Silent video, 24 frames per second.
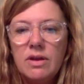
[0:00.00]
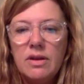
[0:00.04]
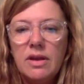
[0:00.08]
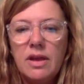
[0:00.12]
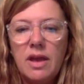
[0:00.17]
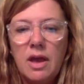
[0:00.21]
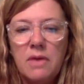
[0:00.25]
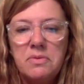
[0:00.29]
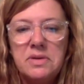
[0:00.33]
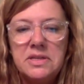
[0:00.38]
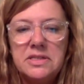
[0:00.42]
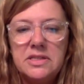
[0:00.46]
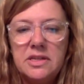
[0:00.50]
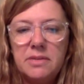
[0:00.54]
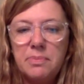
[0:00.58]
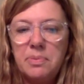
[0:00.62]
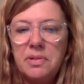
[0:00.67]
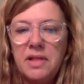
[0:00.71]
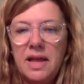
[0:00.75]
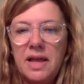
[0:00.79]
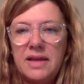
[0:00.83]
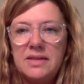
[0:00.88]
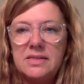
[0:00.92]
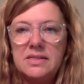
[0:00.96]
going to
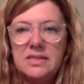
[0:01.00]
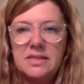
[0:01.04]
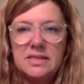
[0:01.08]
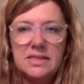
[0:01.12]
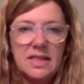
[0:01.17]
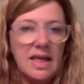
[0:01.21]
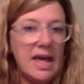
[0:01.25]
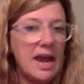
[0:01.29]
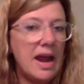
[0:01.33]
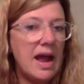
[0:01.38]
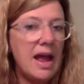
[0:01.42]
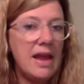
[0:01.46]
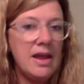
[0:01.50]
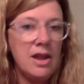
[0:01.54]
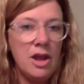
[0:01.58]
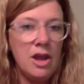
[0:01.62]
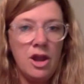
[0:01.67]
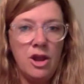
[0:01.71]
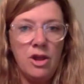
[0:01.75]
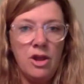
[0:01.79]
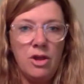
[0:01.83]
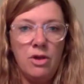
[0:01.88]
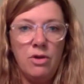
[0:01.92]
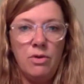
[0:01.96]
places that I
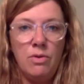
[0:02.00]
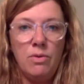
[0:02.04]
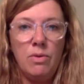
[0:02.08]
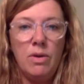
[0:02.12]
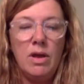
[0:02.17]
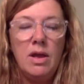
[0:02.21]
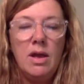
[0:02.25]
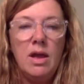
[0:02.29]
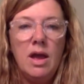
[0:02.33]
knew